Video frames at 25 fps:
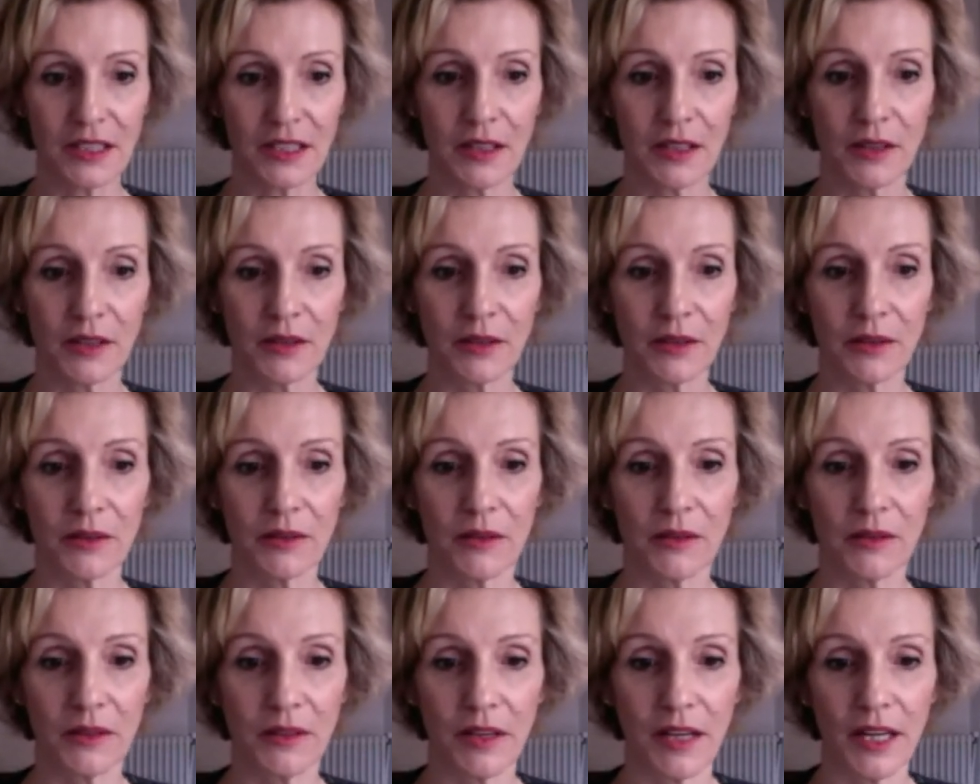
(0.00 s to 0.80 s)

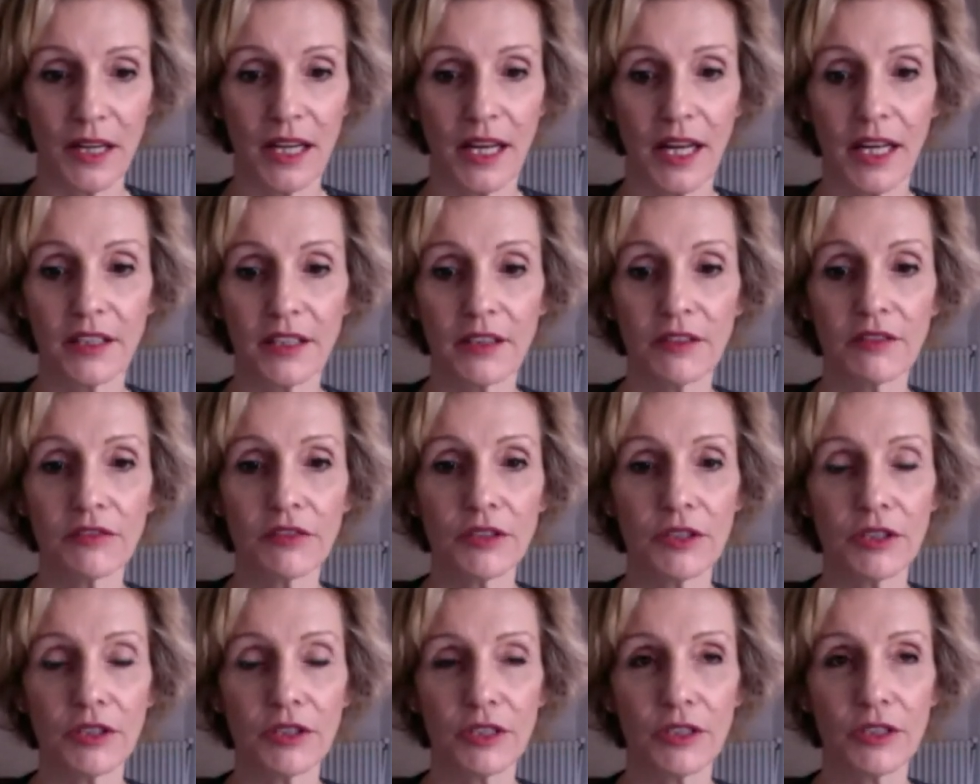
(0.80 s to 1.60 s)
So, and of
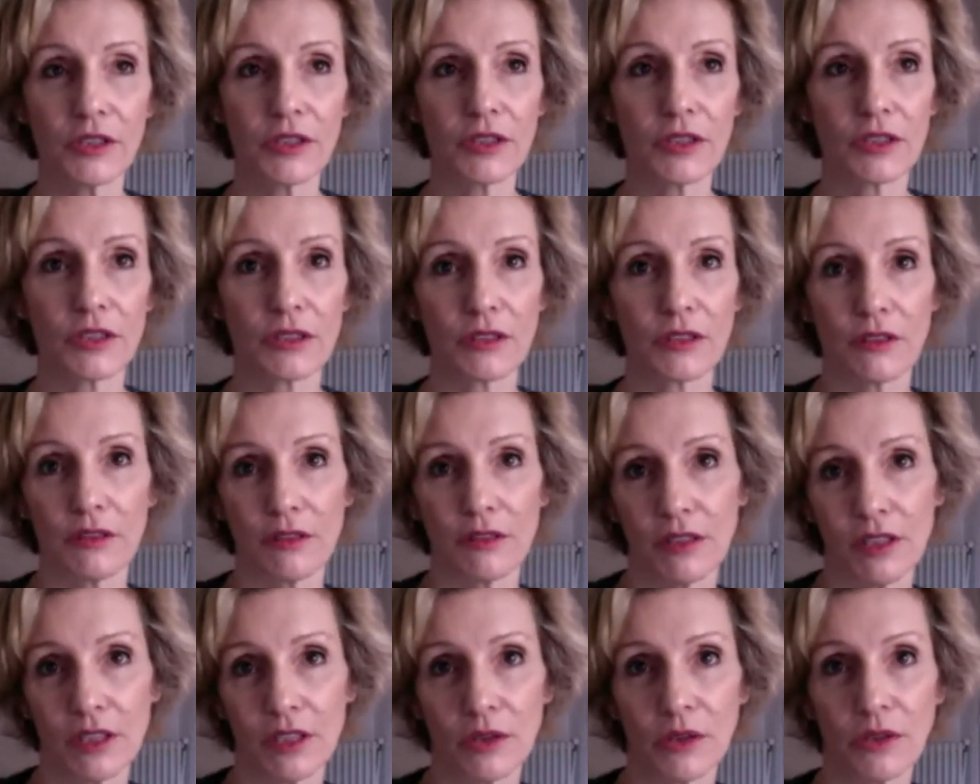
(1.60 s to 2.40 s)
course,
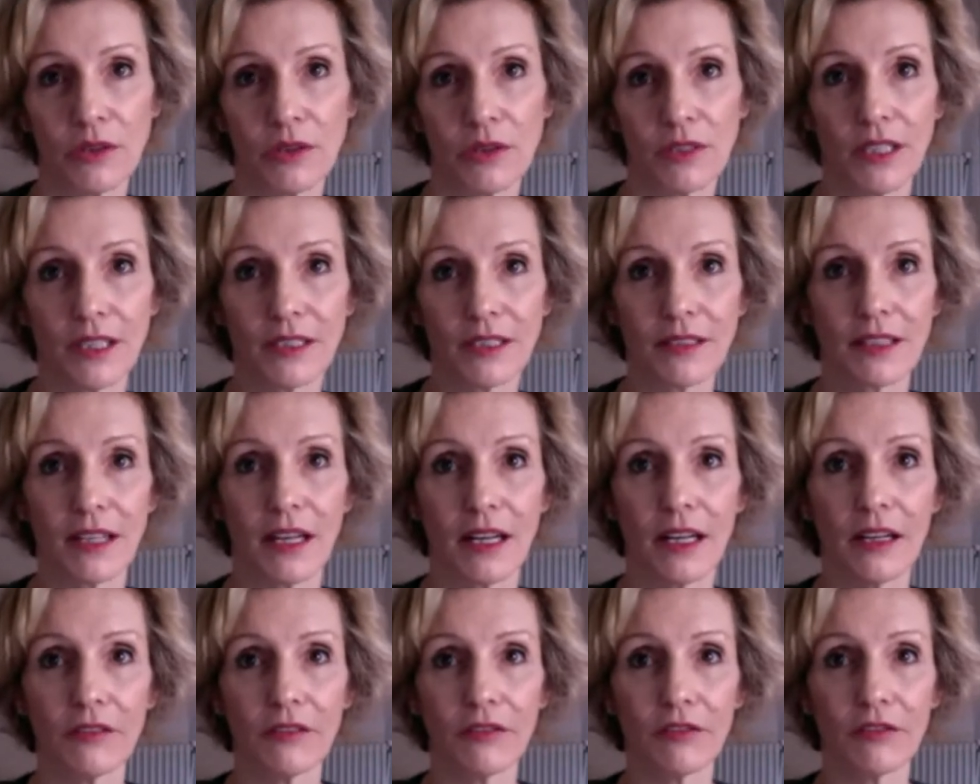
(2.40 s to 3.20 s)
unique
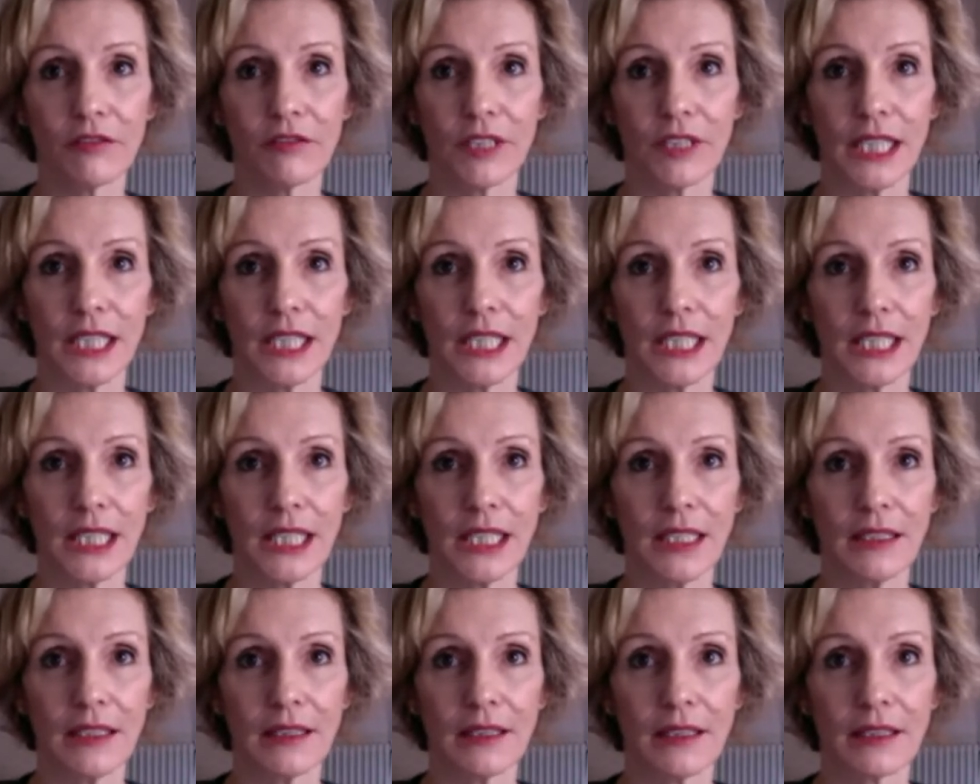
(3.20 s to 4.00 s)
self
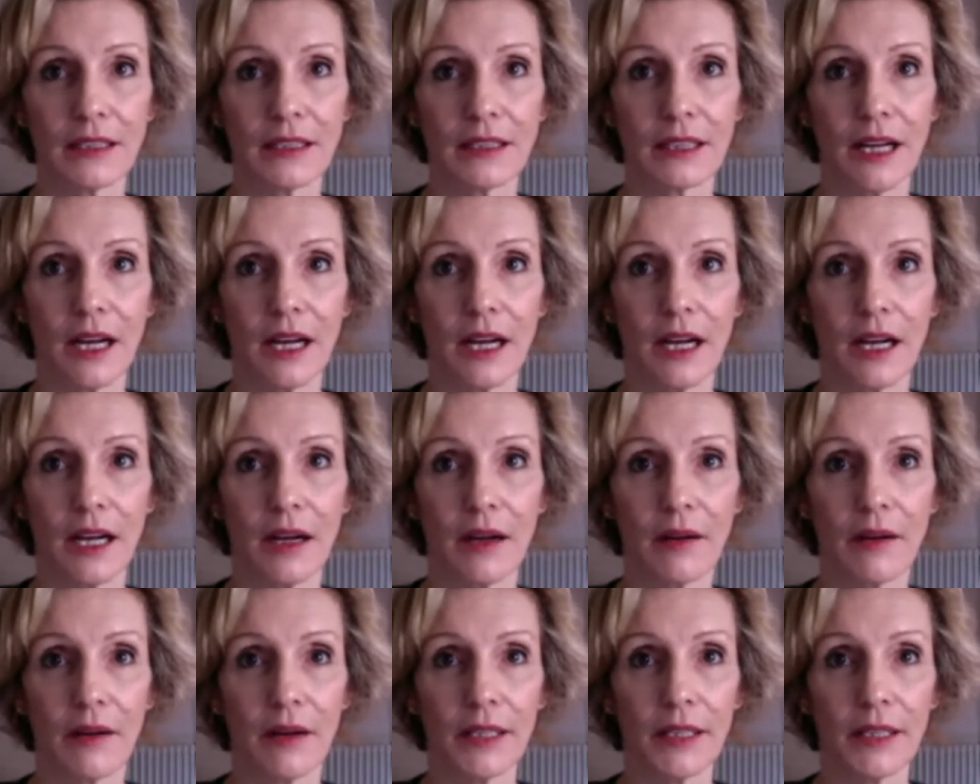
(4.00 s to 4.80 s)
is
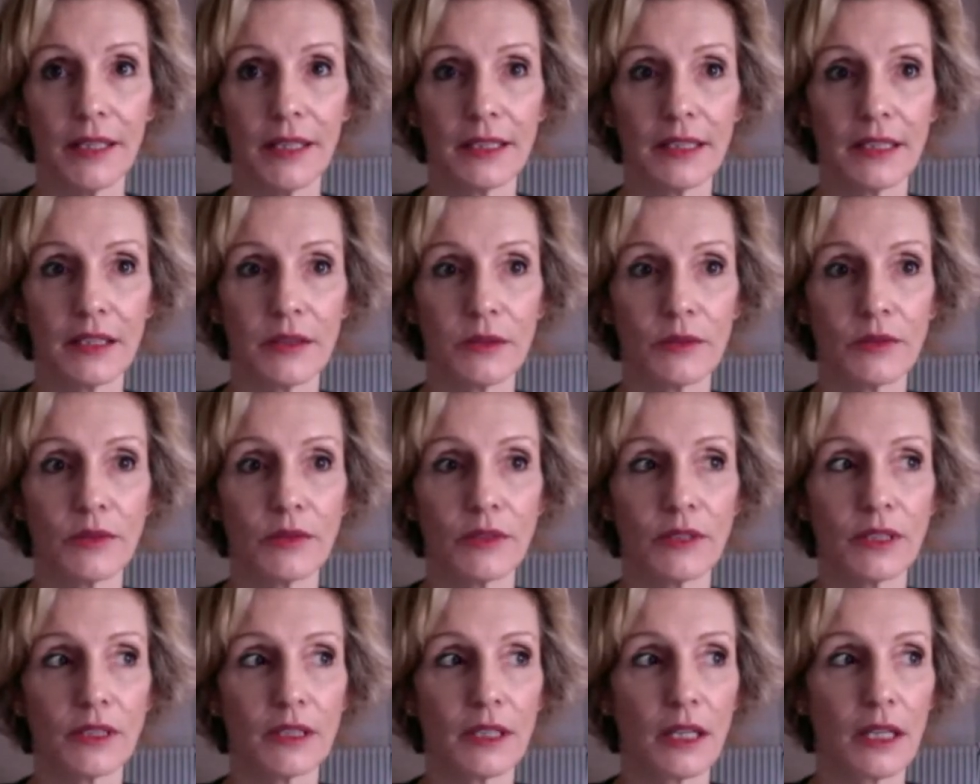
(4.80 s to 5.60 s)
a
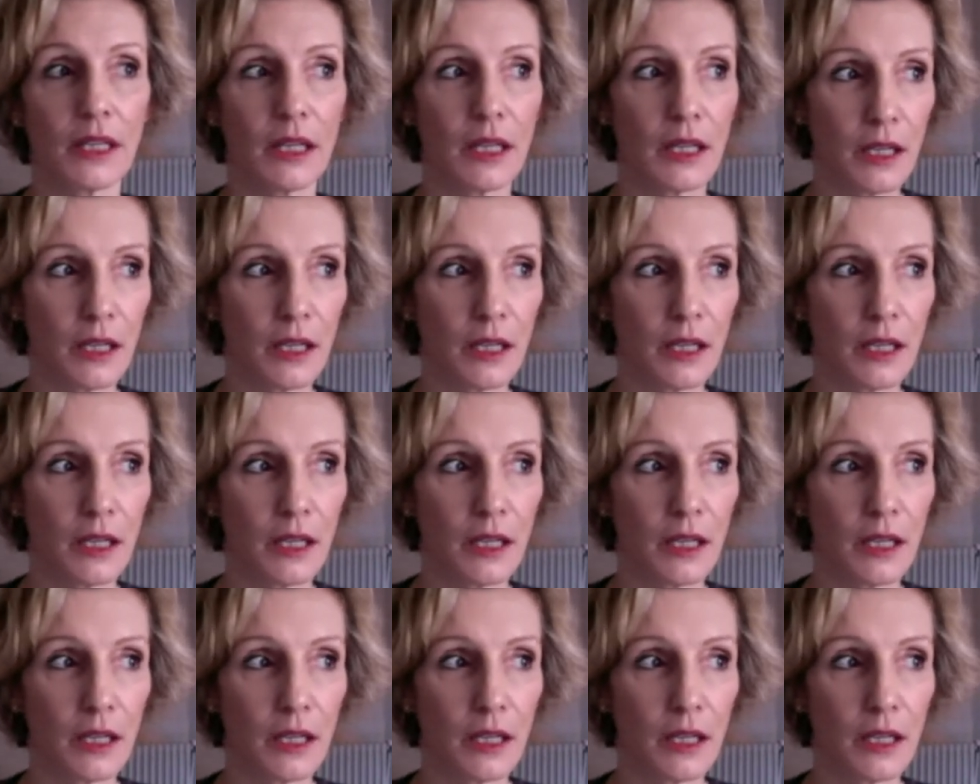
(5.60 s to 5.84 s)
certain